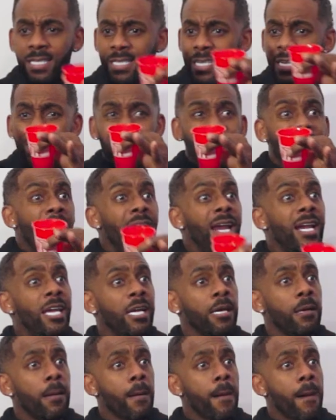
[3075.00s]
Italy's
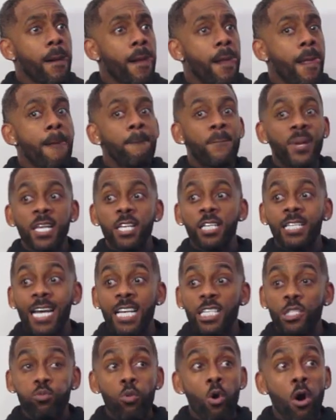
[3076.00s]
tiny. But
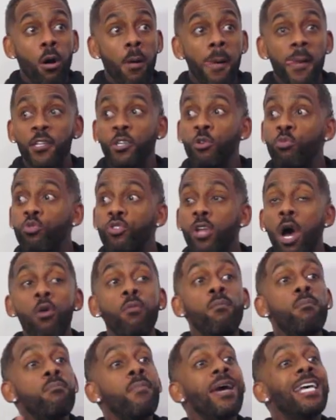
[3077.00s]
guess what? You
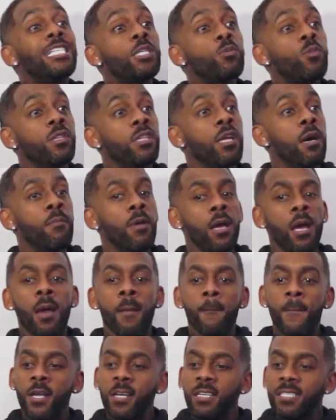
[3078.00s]
don't mess with them
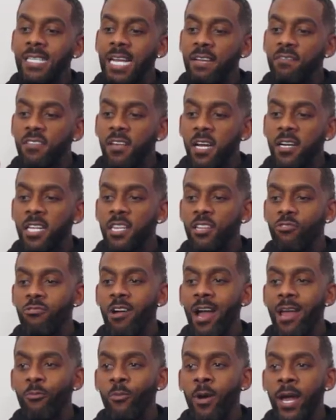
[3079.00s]
because they've done it the
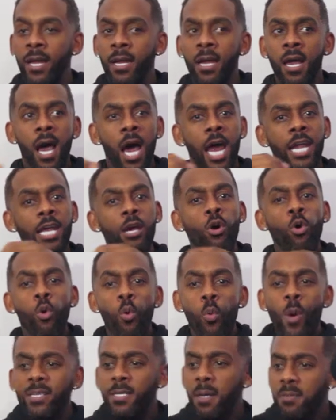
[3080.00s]
right way. And it
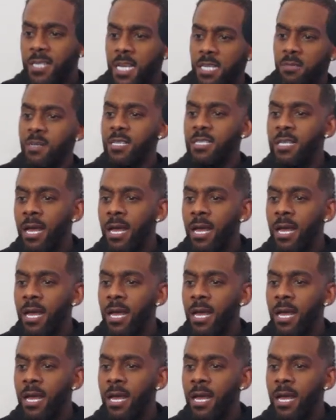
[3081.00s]
always upsets me.